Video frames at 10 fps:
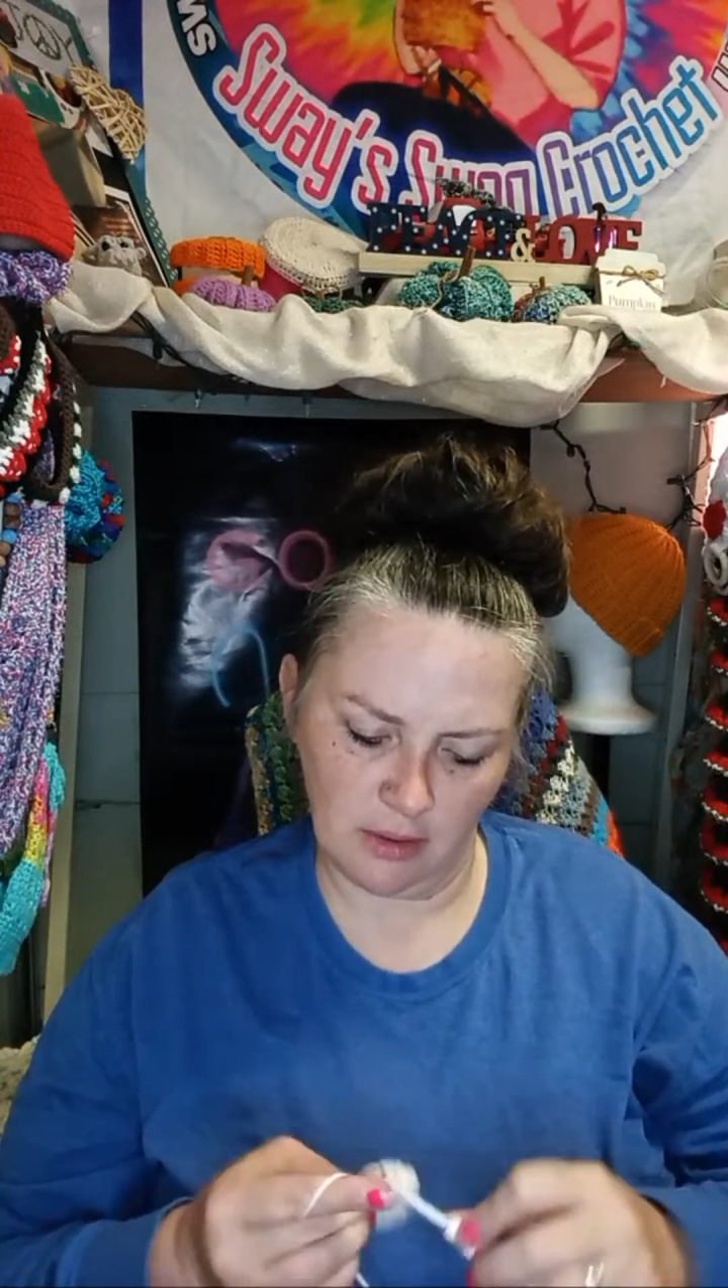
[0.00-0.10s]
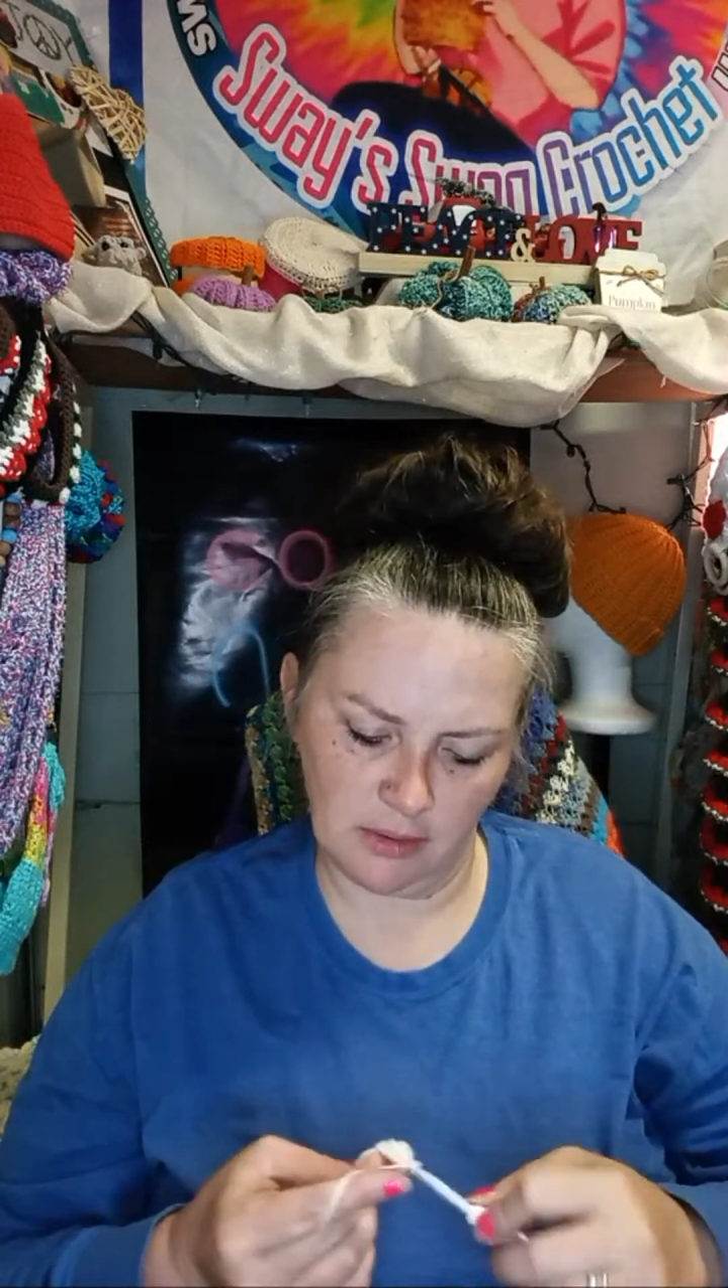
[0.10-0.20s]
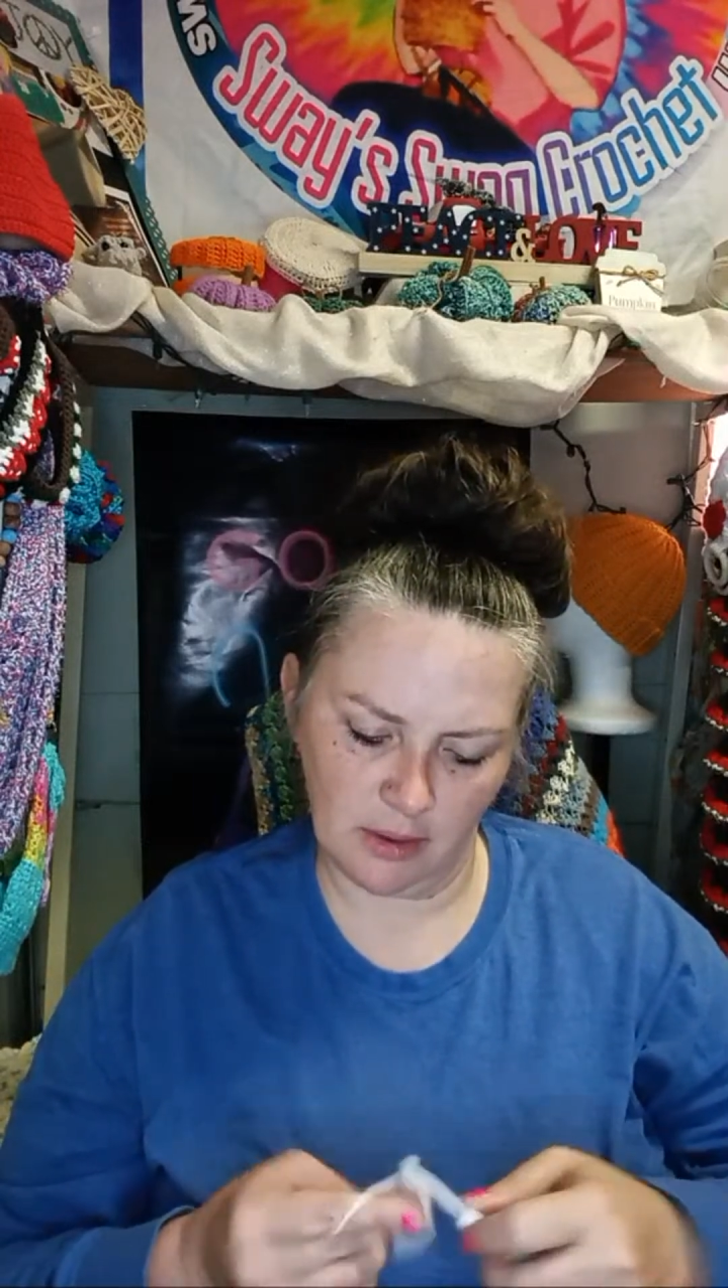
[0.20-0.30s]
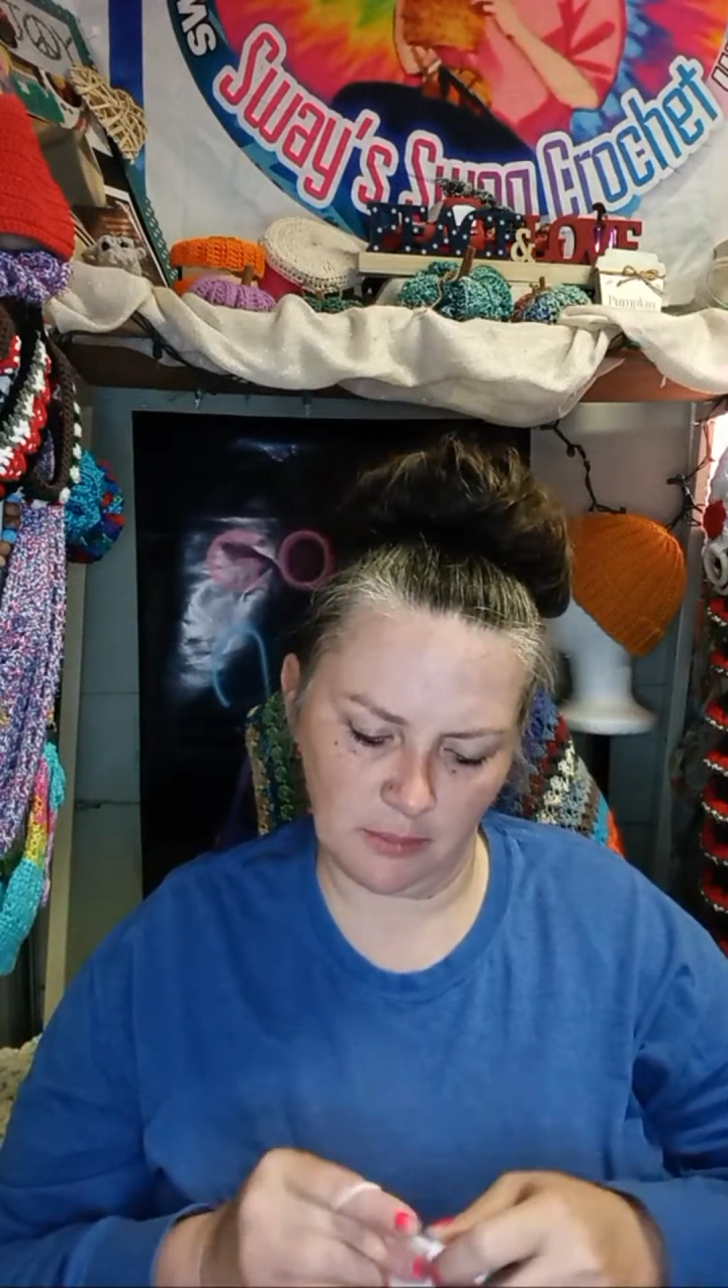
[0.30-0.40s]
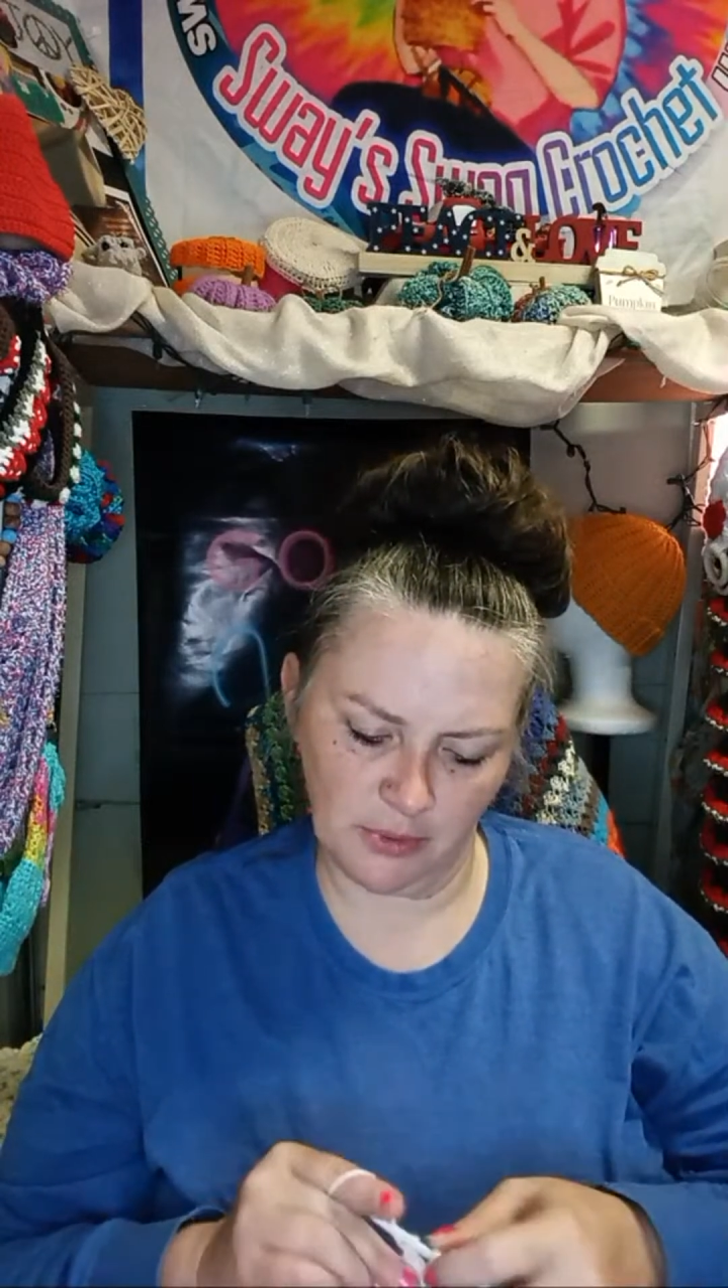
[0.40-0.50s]

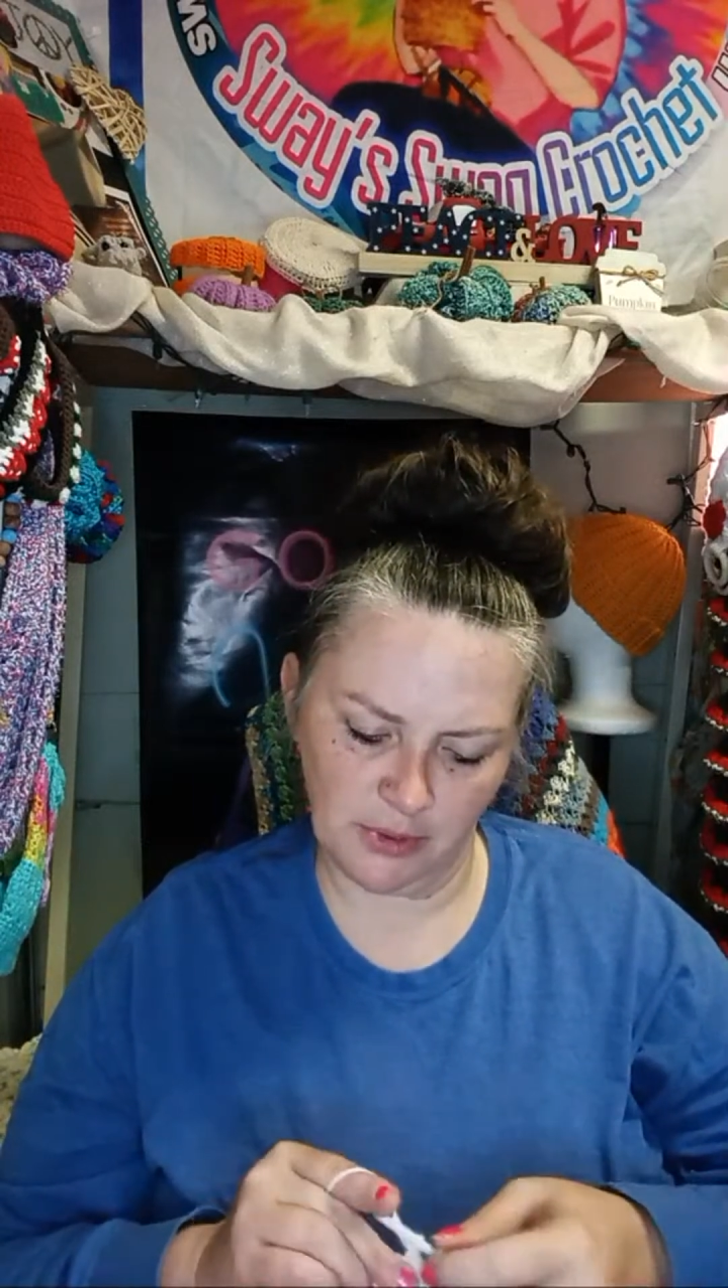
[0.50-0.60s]
double